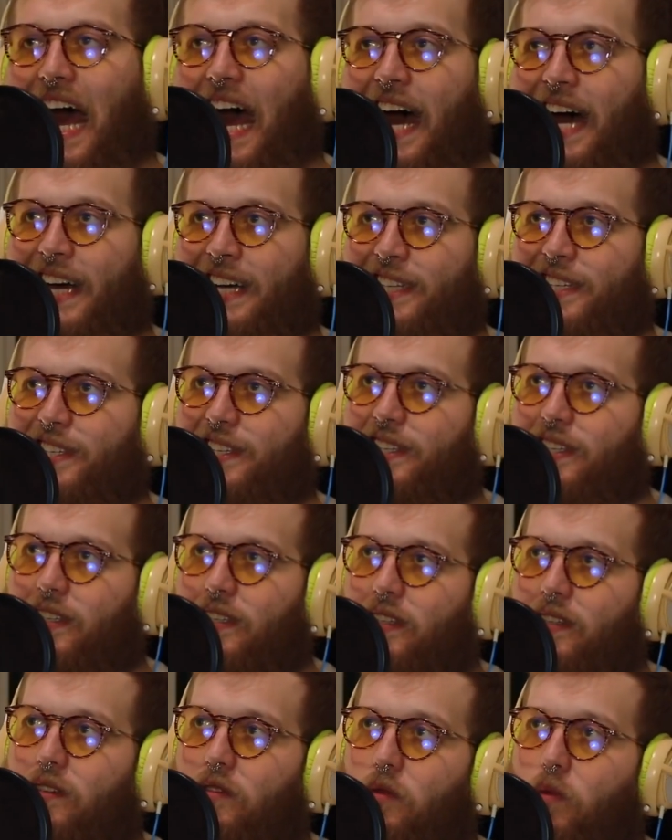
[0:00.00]
as
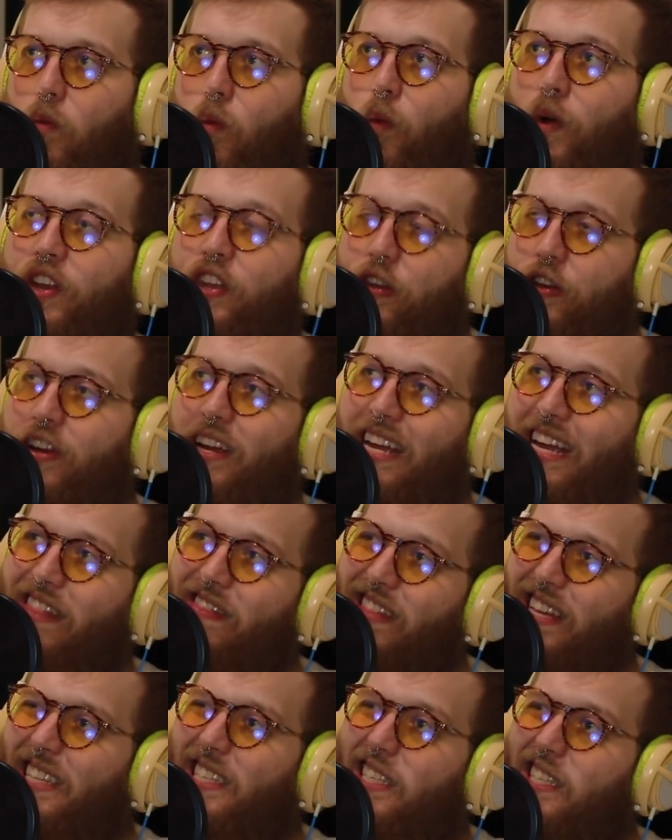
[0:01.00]
when you're
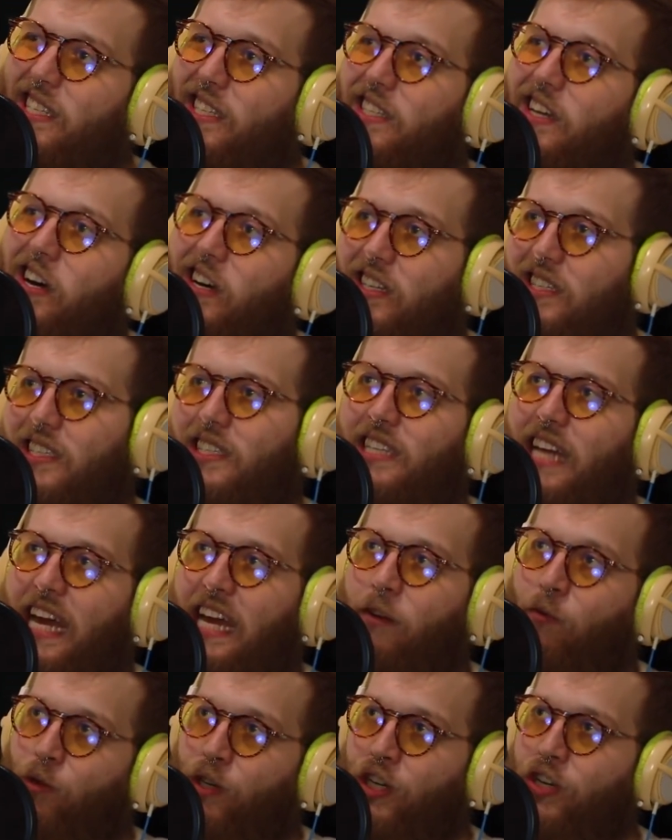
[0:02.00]
in this stuck
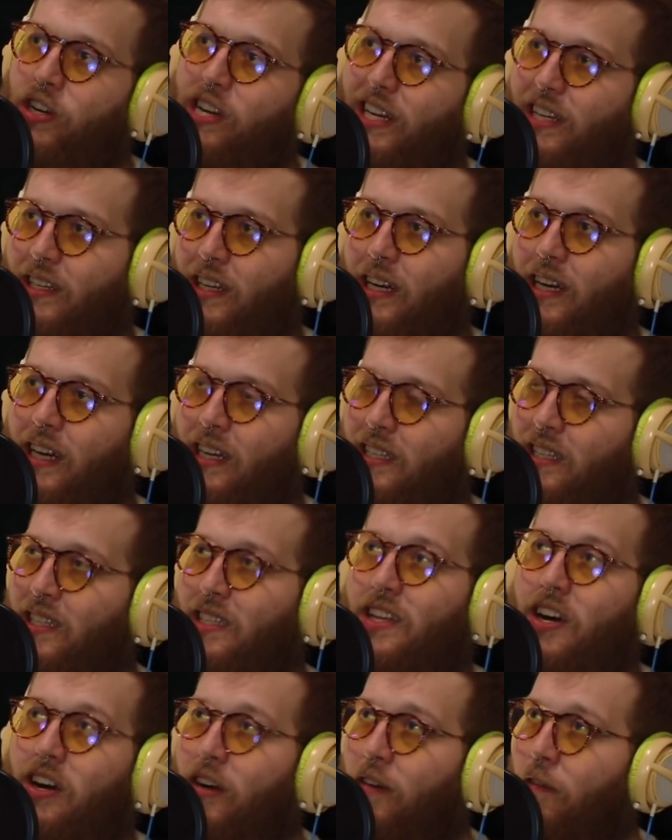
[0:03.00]
state, when you're in a, a,
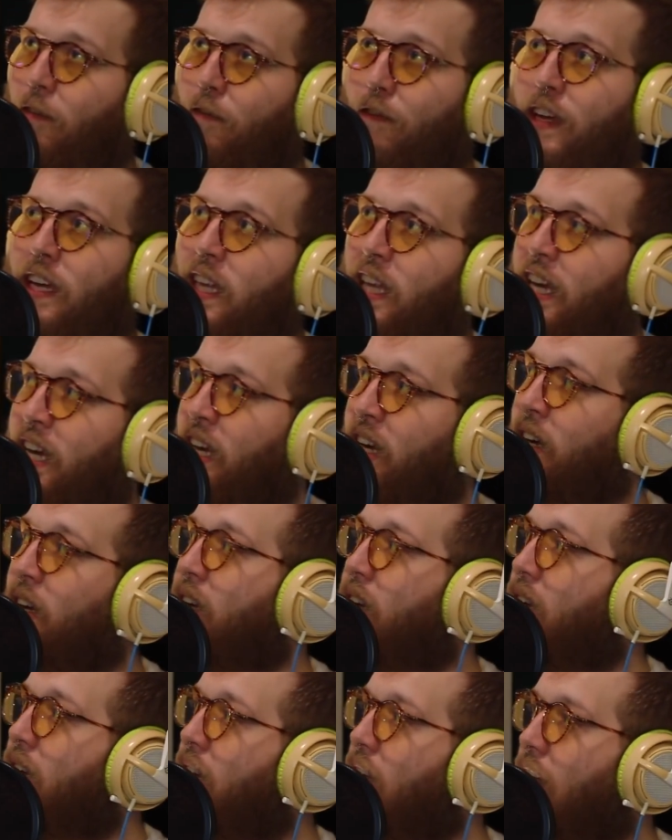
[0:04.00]
stuck feeling,
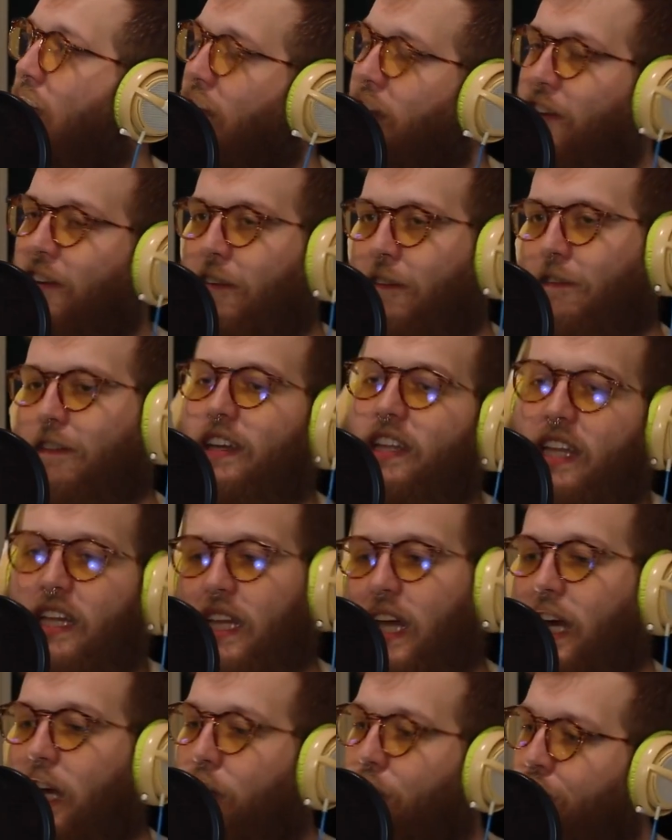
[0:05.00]
and you're feeling
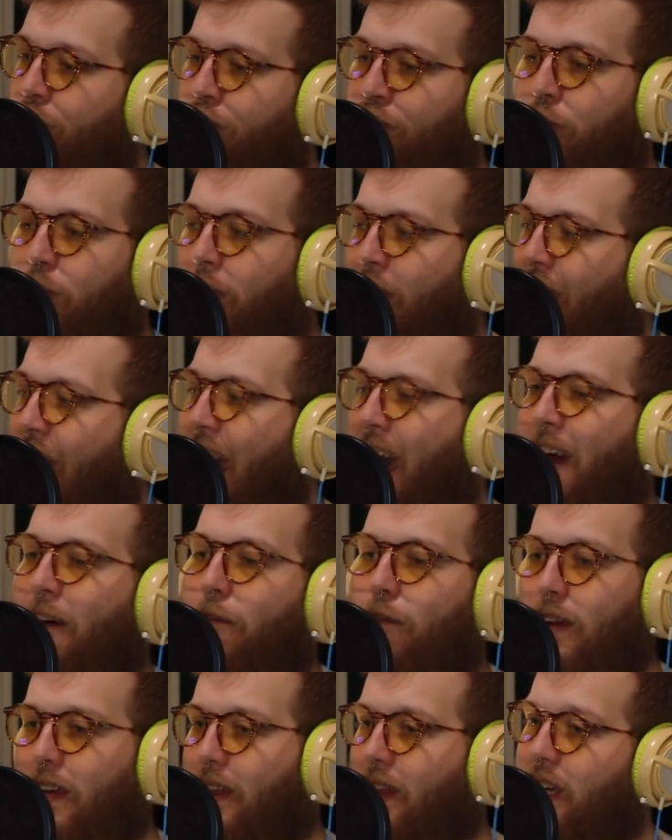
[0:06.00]
like you're doing
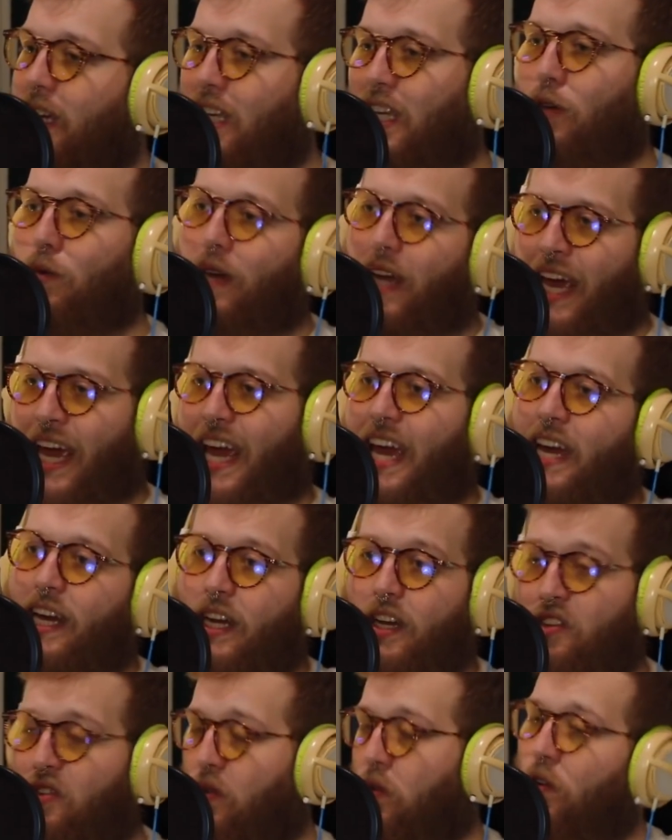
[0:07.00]
everything you
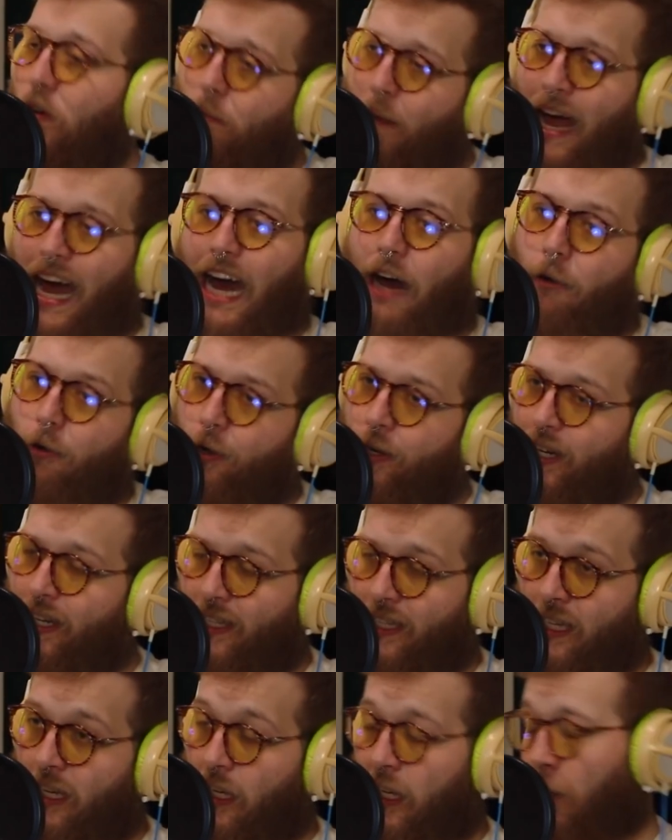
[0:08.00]
can in your power to,
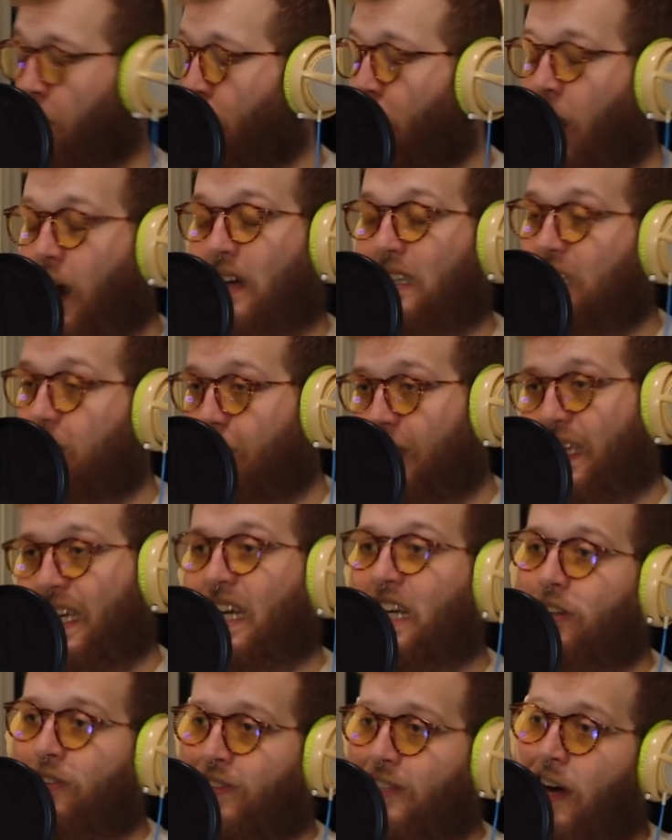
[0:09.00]
to, to possibly
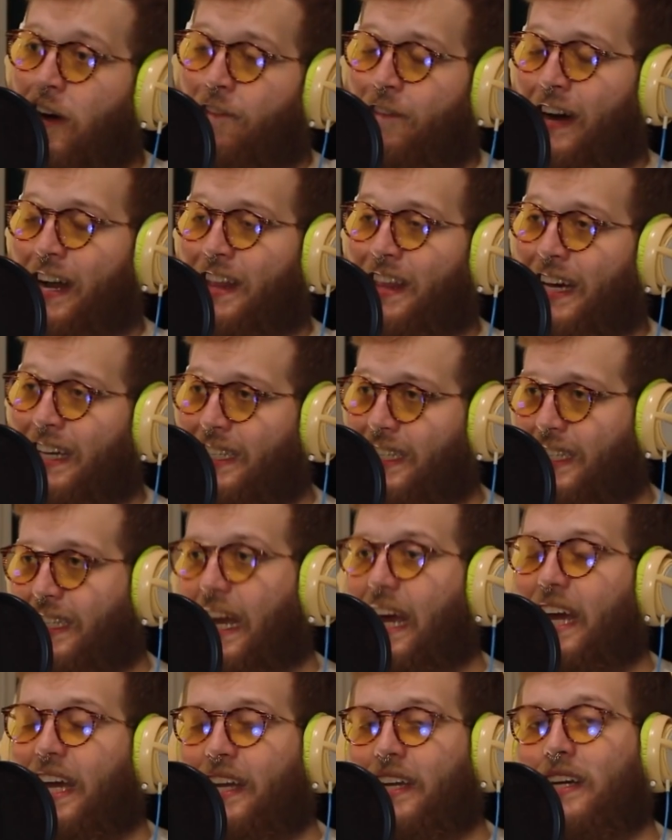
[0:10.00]
get yourself out of that
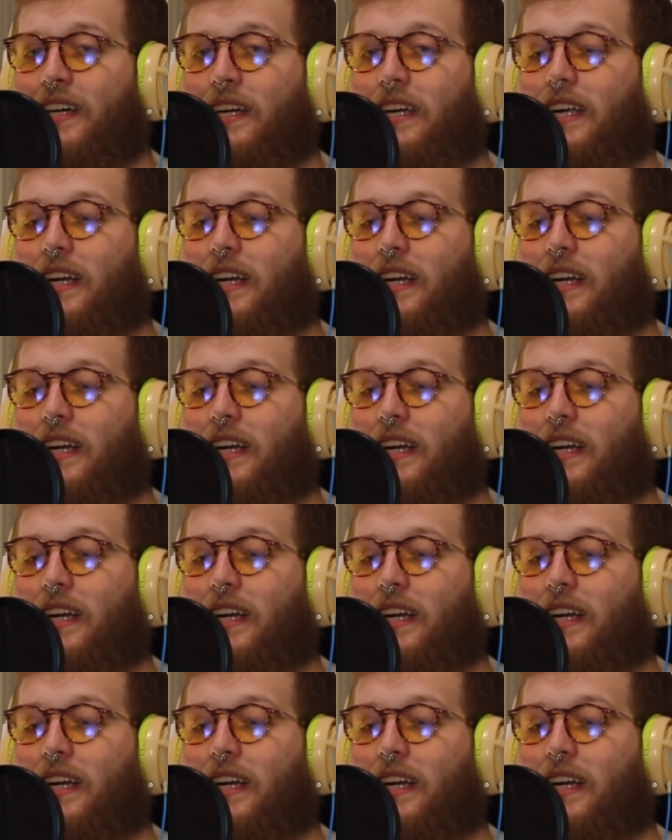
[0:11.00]
state,